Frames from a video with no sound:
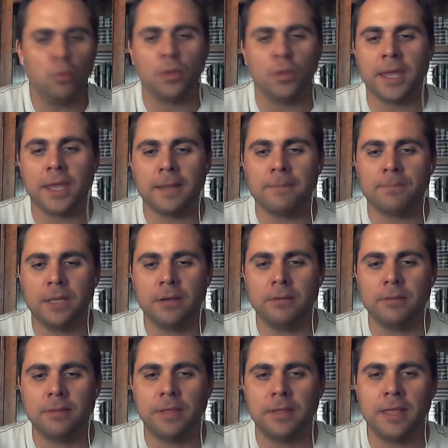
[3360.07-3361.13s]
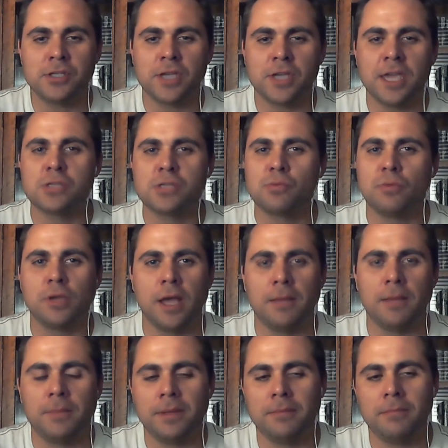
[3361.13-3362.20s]
it. The education will
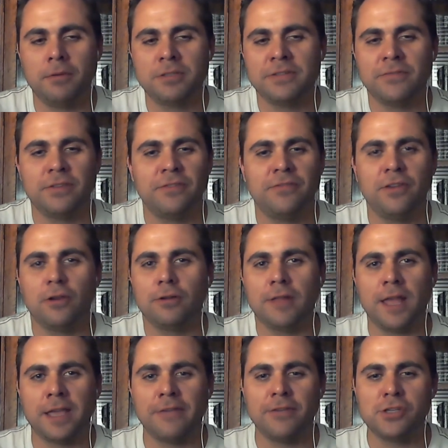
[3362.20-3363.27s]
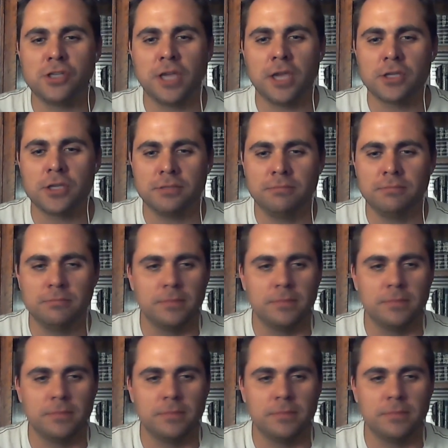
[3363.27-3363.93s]
come. Most of it's fear and lack of education.